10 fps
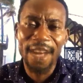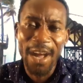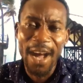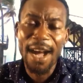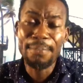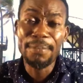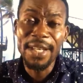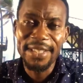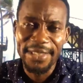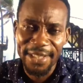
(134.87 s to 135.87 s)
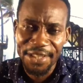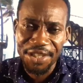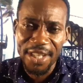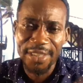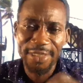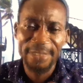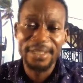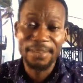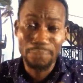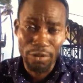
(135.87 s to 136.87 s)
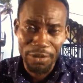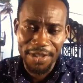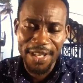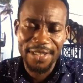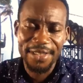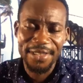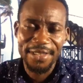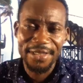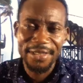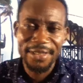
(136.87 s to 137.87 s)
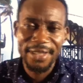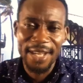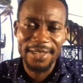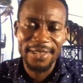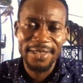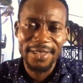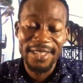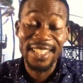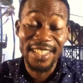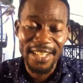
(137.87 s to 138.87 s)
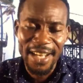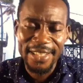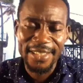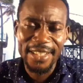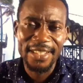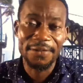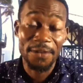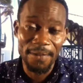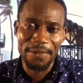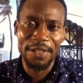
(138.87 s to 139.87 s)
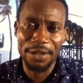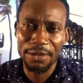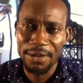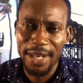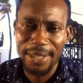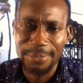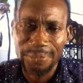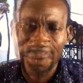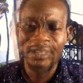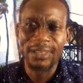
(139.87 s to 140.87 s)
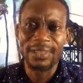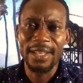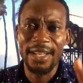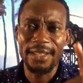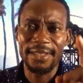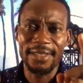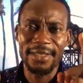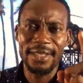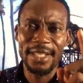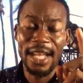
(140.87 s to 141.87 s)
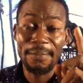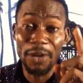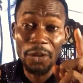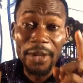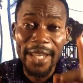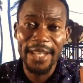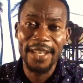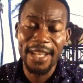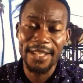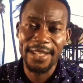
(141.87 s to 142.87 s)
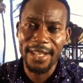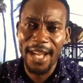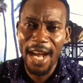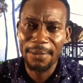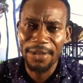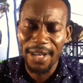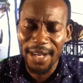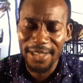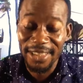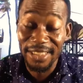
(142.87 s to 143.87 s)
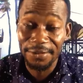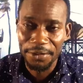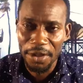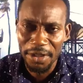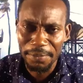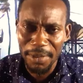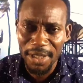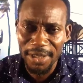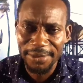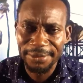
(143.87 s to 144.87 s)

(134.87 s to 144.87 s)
her meditation process that ignites it from the physical realm, just as am looking at the camera in front of me